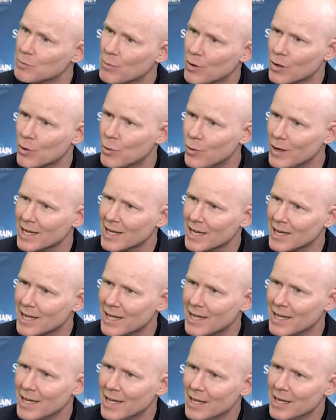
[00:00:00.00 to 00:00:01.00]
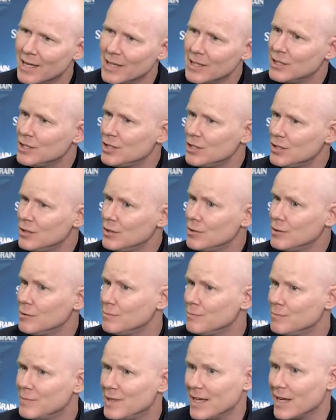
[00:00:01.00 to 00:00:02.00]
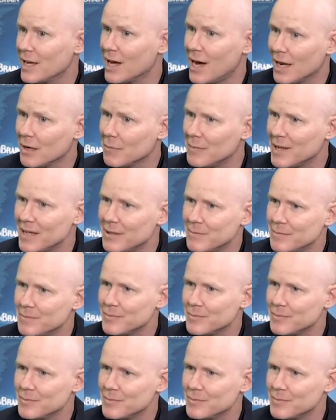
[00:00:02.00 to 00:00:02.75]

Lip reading: more quickly to the economy.